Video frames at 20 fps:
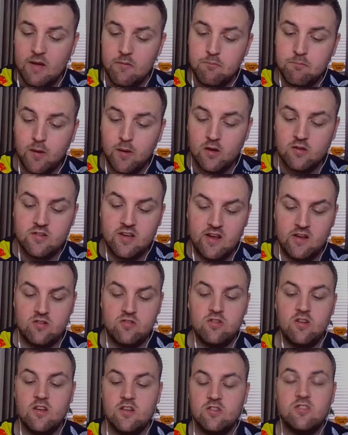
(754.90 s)
Bottas,
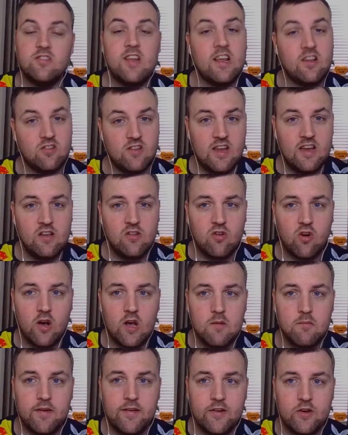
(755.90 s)
16 tyre
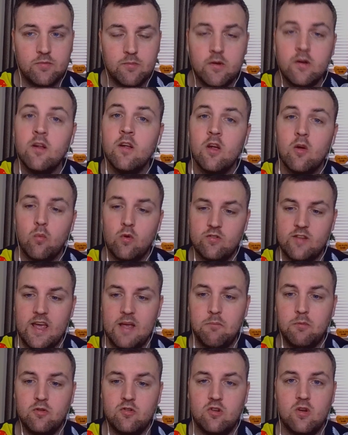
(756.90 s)
management, was
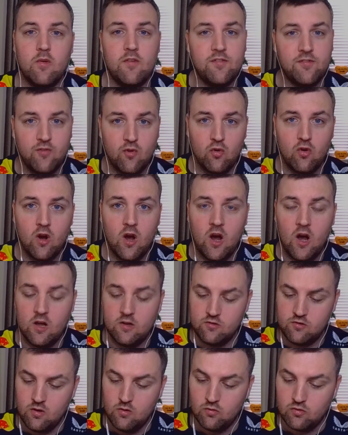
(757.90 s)
able to do a 4
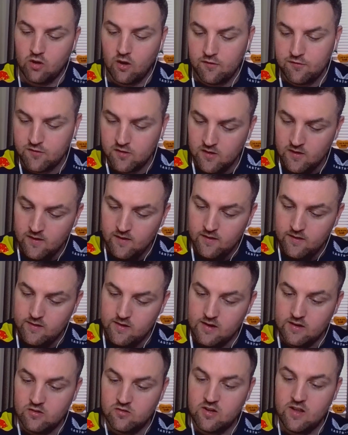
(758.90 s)
hard, 2 soft. You
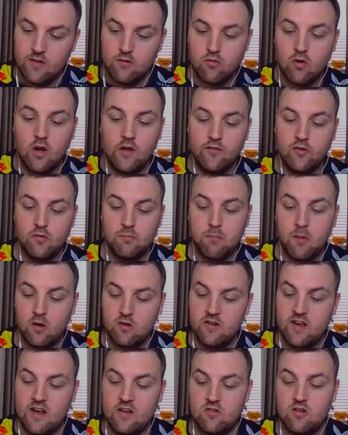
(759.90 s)
can see the rivals
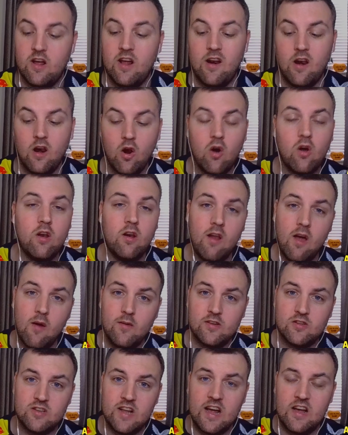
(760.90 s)
Bottas a lot lower
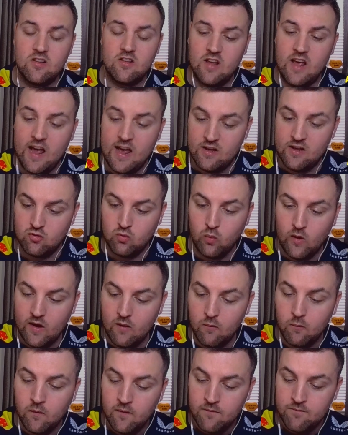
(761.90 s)
stats as well.